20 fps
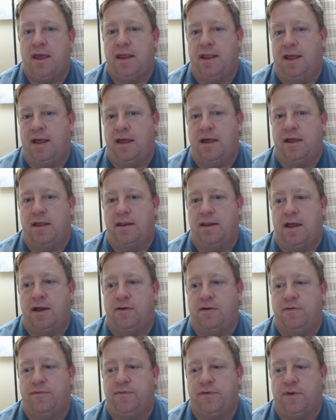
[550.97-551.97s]

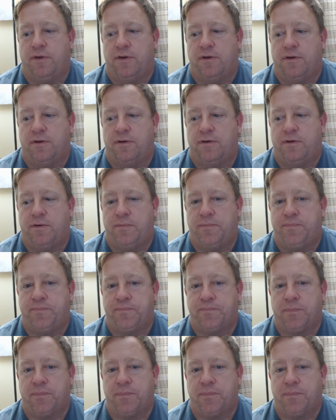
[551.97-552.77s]
Now, if you're